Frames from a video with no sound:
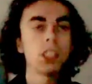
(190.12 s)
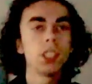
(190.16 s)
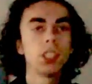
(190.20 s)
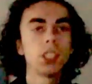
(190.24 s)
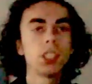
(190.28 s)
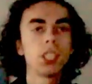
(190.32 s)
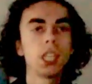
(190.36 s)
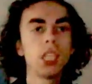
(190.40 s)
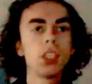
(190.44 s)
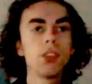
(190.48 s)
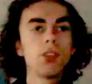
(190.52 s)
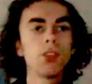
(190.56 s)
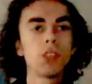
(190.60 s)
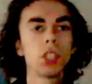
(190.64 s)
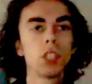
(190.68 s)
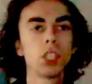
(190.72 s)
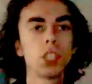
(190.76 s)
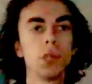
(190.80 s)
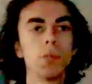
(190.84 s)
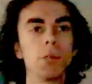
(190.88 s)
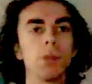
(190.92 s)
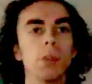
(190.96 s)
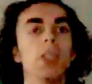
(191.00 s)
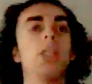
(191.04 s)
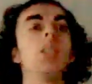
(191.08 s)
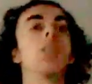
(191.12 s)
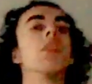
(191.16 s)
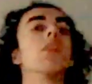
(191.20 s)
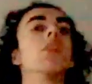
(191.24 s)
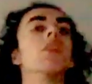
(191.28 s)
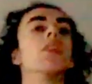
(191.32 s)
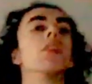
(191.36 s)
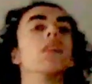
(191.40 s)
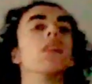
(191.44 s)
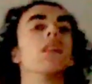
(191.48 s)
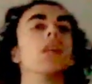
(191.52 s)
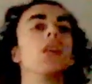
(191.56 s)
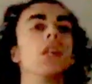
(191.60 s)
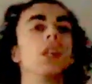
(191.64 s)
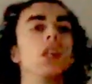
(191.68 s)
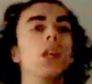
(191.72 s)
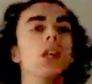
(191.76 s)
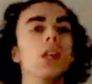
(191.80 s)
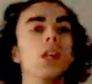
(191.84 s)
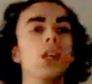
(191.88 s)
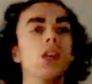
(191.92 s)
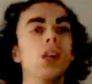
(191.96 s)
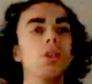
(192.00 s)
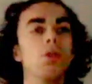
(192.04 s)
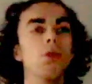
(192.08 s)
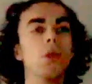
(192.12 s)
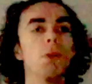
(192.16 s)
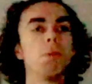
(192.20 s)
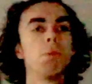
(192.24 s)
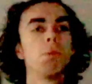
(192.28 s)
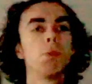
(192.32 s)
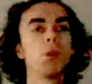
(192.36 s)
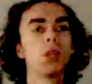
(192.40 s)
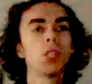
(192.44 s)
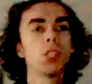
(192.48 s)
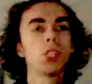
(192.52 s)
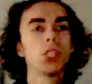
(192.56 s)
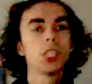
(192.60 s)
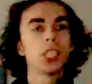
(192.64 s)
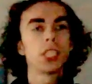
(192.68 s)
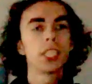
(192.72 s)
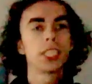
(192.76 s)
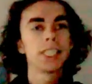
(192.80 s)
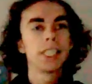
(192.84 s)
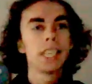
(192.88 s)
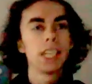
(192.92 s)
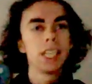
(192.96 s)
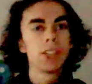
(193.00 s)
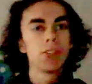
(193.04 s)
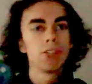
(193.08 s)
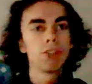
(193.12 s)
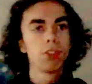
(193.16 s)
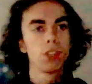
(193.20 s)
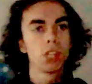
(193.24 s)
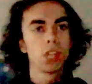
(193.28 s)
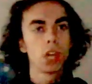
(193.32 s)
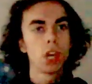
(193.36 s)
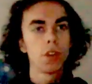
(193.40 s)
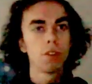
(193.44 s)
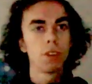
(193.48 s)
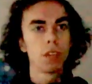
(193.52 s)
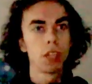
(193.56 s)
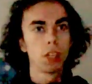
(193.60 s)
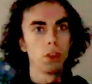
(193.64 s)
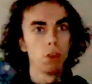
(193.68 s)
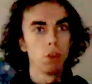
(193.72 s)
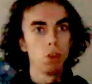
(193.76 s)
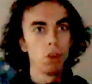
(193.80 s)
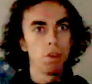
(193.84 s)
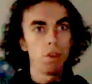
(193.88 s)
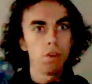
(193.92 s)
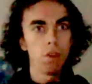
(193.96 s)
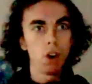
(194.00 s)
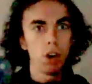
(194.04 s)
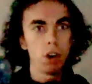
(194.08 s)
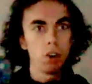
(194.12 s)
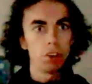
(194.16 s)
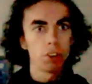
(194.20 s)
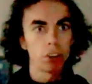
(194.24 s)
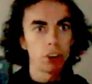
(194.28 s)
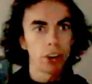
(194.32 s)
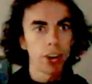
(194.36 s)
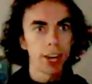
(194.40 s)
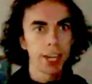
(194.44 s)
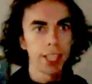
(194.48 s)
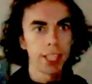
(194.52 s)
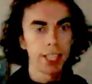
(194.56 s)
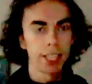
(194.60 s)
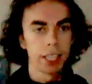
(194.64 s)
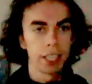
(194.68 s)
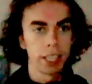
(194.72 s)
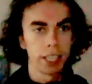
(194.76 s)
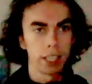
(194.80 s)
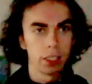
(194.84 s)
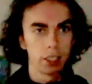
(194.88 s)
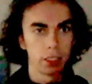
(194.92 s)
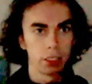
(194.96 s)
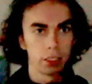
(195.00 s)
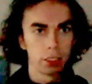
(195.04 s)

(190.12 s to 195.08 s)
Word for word: Stand for something. One person that stands for nothing will fall for anything.